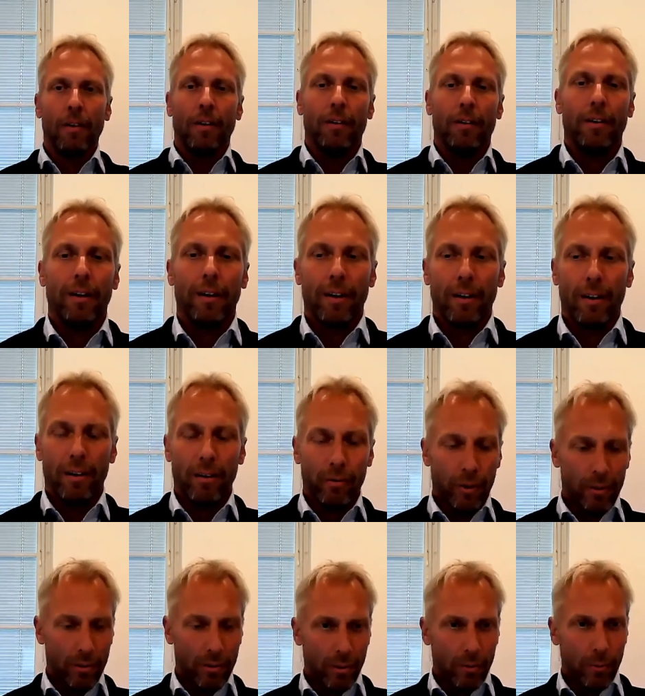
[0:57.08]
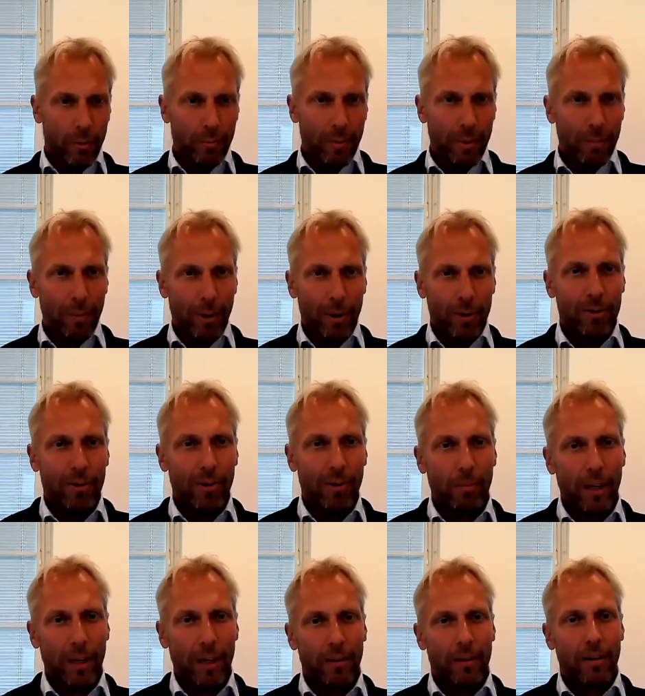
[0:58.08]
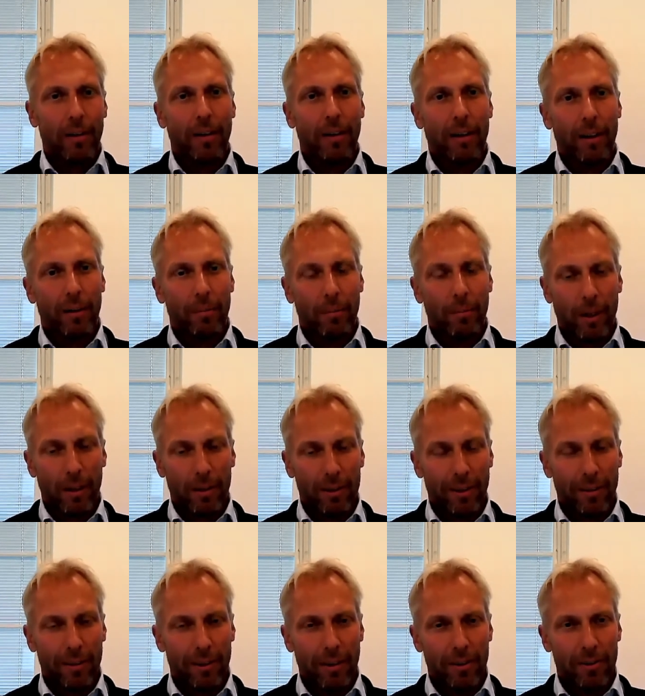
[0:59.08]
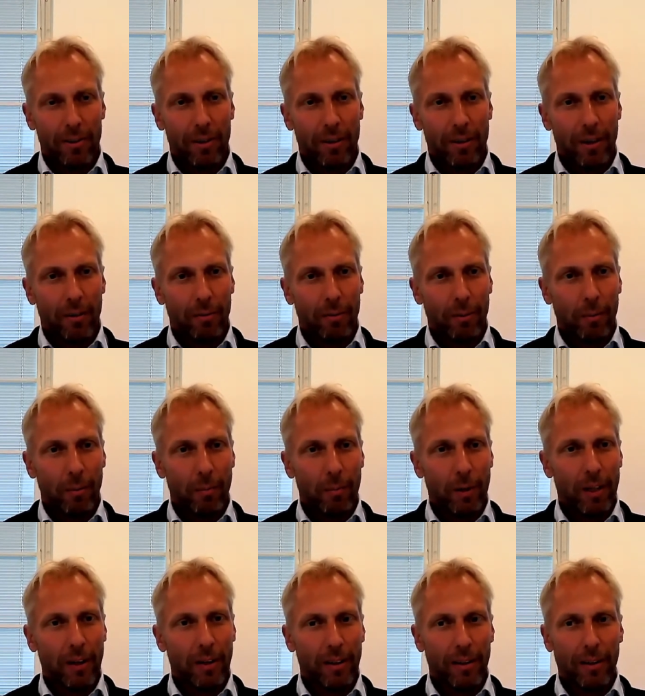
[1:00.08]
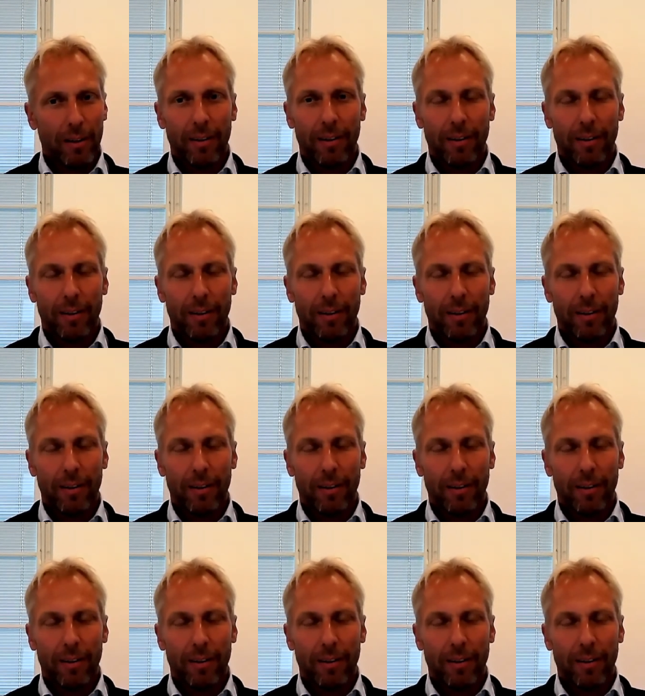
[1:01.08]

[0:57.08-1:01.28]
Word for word: Yeah, if I start with my personal background, I'm actually an engineer from the beginning.